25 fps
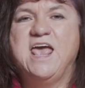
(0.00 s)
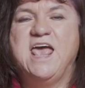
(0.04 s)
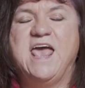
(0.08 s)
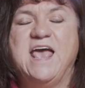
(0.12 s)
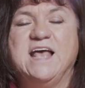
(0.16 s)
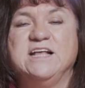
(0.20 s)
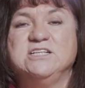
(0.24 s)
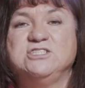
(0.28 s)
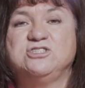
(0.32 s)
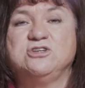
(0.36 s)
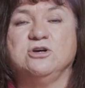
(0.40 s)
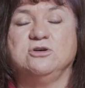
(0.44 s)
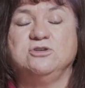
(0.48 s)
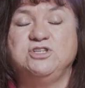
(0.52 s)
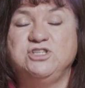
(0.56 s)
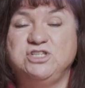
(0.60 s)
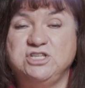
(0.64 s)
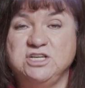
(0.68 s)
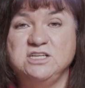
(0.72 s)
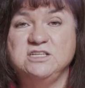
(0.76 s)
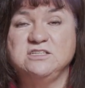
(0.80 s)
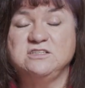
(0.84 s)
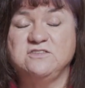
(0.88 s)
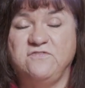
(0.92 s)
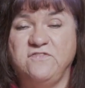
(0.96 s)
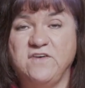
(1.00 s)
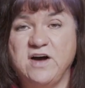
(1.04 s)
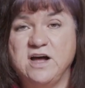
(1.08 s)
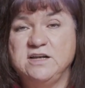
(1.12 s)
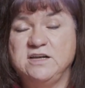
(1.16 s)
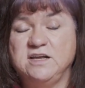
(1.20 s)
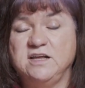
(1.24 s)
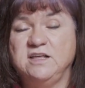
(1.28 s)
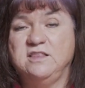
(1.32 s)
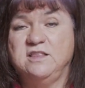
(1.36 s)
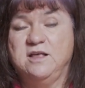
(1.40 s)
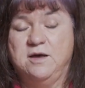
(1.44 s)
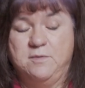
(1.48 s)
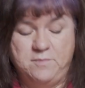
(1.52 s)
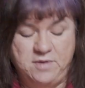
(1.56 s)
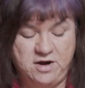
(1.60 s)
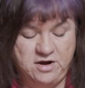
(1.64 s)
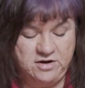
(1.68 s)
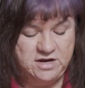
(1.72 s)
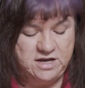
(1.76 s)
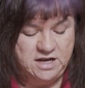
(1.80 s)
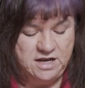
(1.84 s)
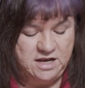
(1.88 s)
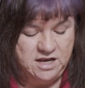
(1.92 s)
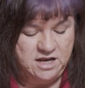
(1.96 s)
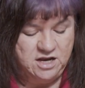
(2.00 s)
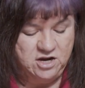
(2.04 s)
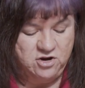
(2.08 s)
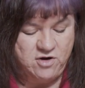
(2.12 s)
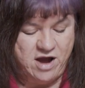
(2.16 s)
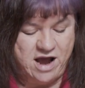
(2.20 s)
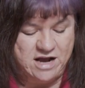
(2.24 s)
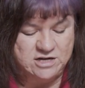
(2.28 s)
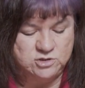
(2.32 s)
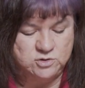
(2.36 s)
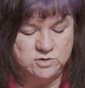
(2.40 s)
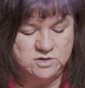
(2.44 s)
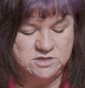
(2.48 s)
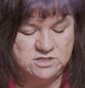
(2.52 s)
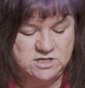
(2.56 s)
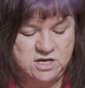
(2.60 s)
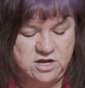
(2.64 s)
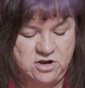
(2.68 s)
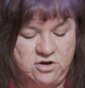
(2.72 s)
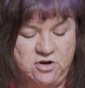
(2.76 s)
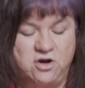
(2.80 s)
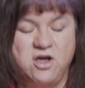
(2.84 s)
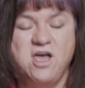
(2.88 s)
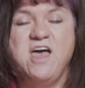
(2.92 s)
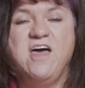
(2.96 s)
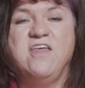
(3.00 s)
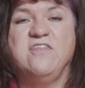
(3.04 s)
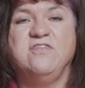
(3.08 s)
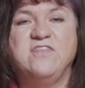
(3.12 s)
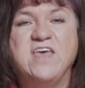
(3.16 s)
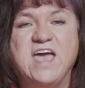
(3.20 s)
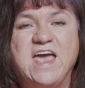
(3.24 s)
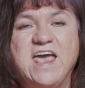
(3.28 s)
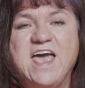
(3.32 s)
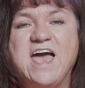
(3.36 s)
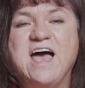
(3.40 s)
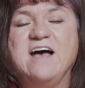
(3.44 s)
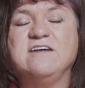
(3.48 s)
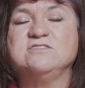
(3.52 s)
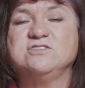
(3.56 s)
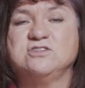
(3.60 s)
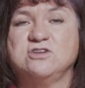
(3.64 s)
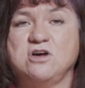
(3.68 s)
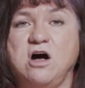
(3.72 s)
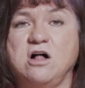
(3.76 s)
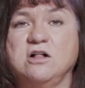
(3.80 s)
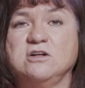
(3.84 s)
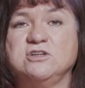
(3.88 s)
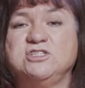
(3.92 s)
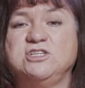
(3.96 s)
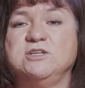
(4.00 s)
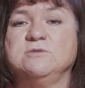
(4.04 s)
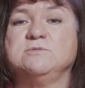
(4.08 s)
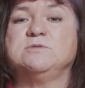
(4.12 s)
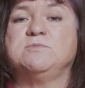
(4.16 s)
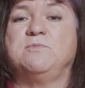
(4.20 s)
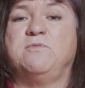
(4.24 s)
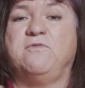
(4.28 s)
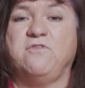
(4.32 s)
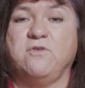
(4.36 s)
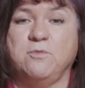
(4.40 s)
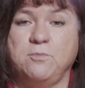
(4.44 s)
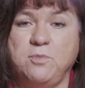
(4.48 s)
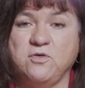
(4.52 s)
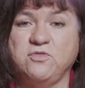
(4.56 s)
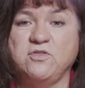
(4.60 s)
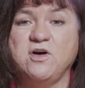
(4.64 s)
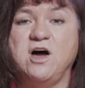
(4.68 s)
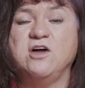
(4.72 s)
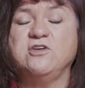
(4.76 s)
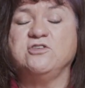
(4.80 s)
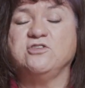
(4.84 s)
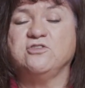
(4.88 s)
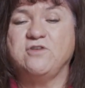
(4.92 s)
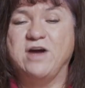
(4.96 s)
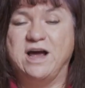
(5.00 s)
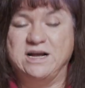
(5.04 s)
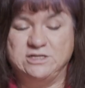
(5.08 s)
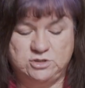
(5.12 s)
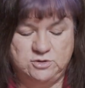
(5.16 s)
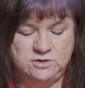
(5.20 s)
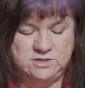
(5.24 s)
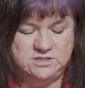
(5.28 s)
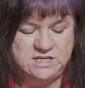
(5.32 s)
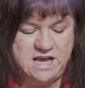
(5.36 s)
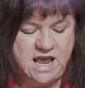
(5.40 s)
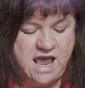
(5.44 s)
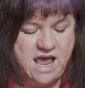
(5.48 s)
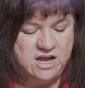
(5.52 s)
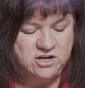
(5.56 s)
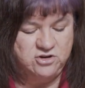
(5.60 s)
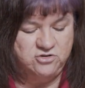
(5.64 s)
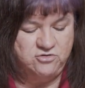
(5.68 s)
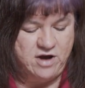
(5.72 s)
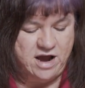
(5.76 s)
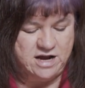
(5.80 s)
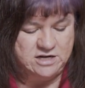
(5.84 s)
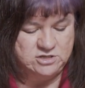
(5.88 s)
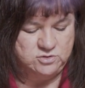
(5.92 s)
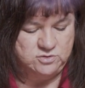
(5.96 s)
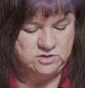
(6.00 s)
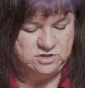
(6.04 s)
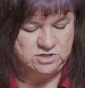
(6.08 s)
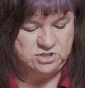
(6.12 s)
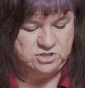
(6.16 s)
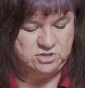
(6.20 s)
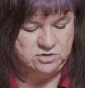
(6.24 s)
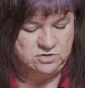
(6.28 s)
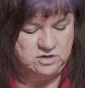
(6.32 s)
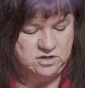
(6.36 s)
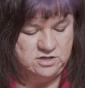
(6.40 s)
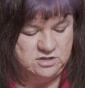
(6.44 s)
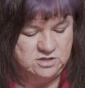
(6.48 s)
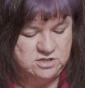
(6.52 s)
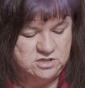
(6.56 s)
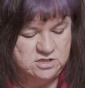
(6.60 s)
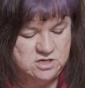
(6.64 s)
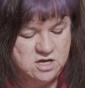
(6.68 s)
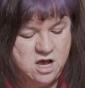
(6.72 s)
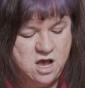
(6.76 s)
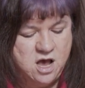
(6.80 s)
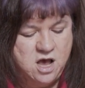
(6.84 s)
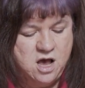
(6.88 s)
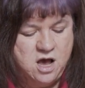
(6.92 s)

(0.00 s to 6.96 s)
And so she's funding the American Indian Graduate Center. They have scholarships for both undergraduates and graduate students.